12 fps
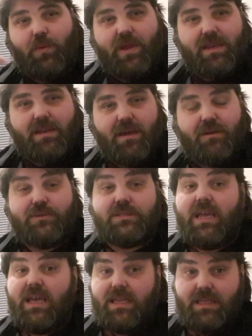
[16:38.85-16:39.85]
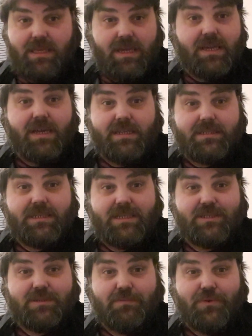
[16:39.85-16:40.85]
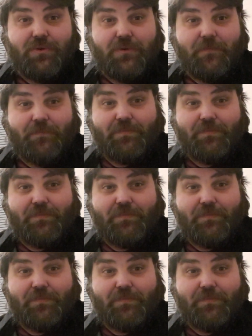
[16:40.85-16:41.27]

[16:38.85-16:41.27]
windows, you're gonna see some more.